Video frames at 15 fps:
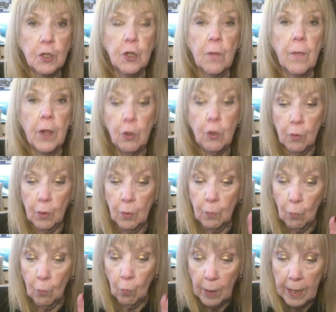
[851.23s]
so that you can
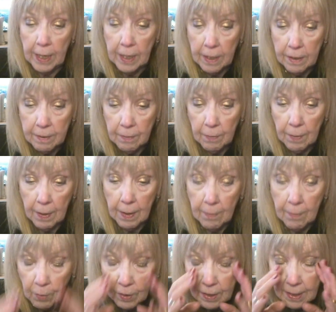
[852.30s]
read it
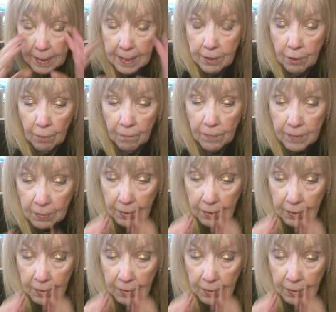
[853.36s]
with it in your